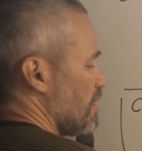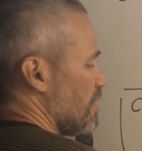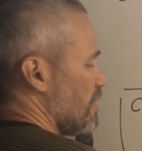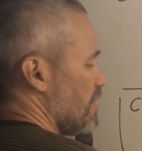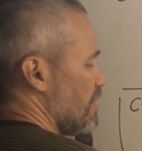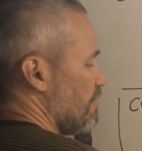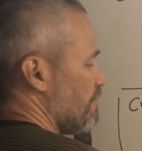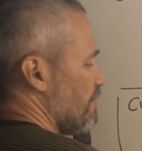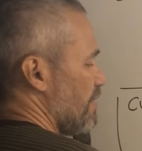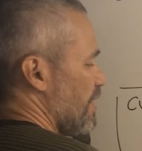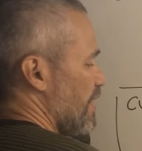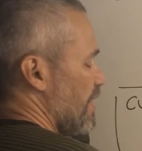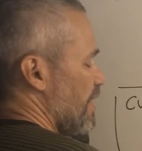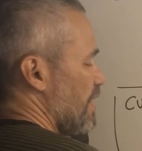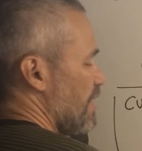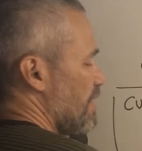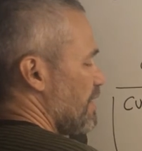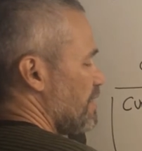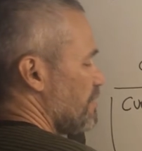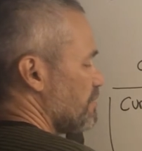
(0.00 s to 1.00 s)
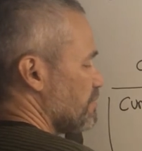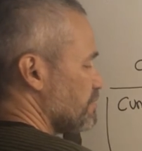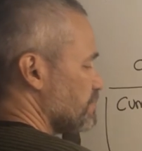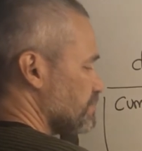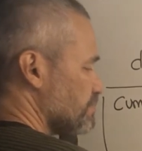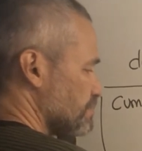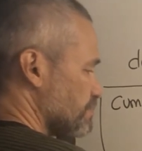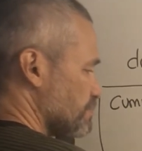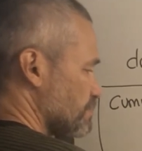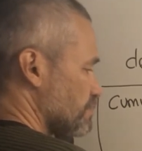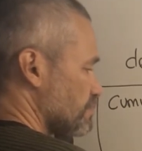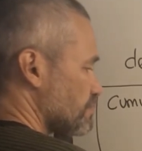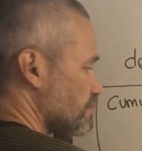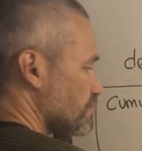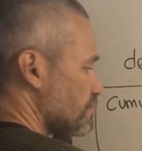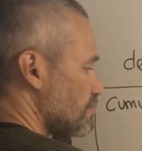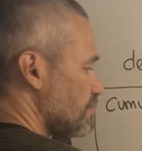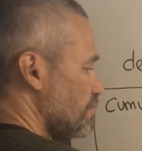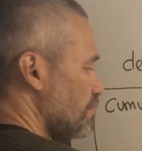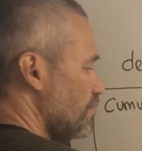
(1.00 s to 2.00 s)
if a
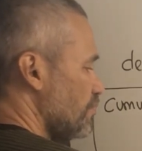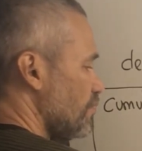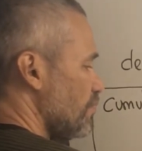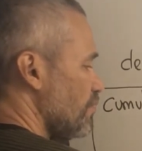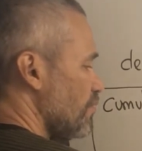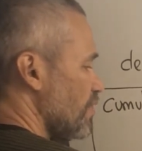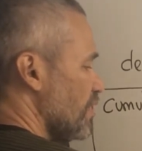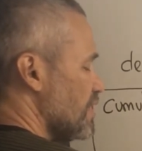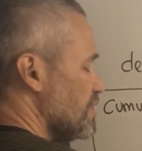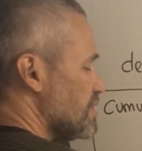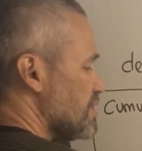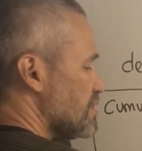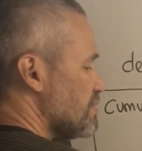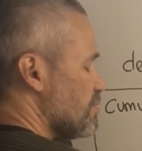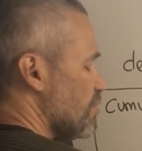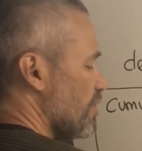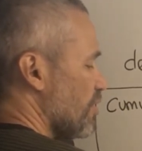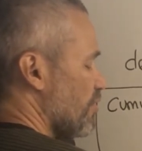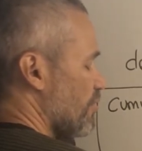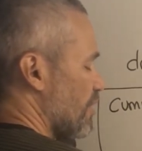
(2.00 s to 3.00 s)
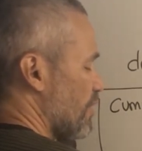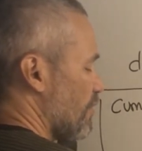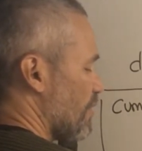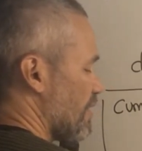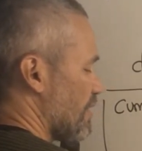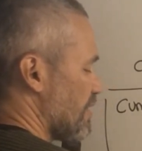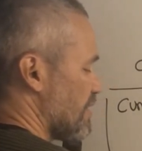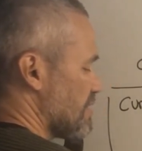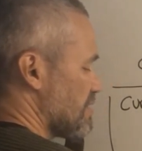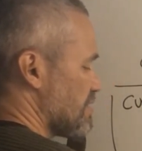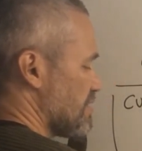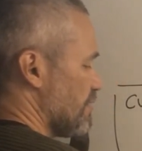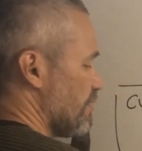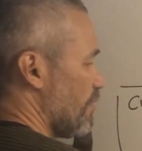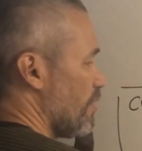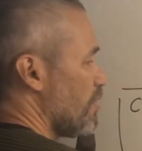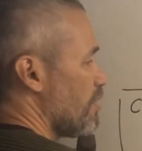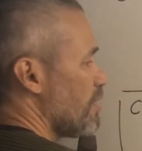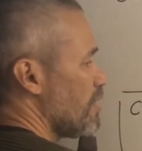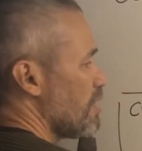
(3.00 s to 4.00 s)
is smaller or equal than
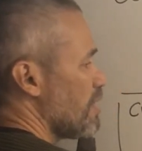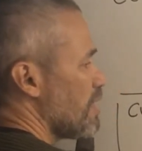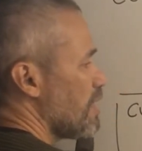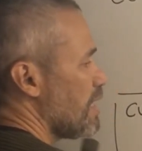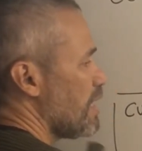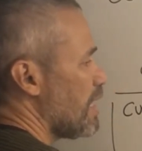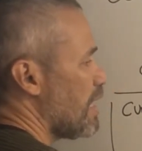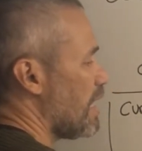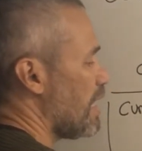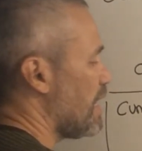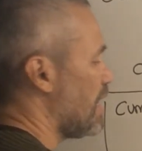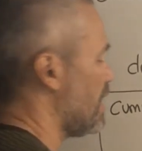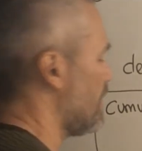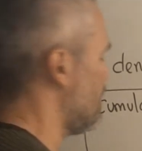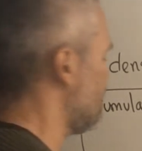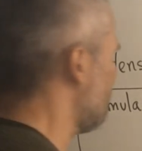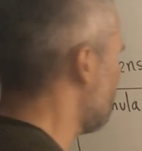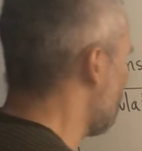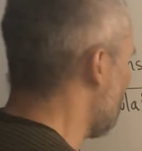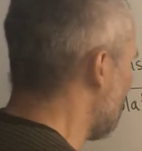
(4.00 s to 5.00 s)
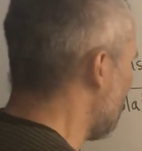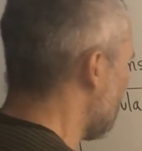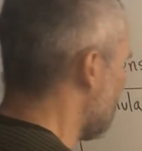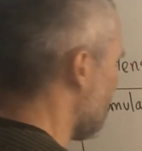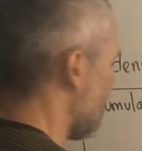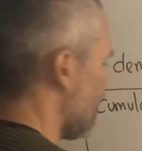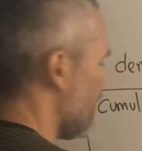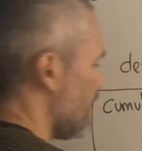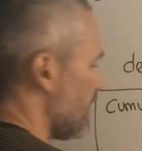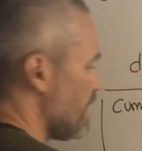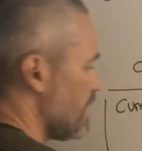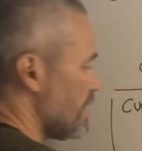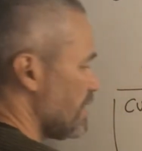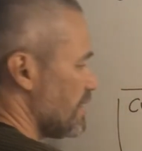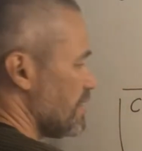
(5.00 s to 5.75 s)
0, and when a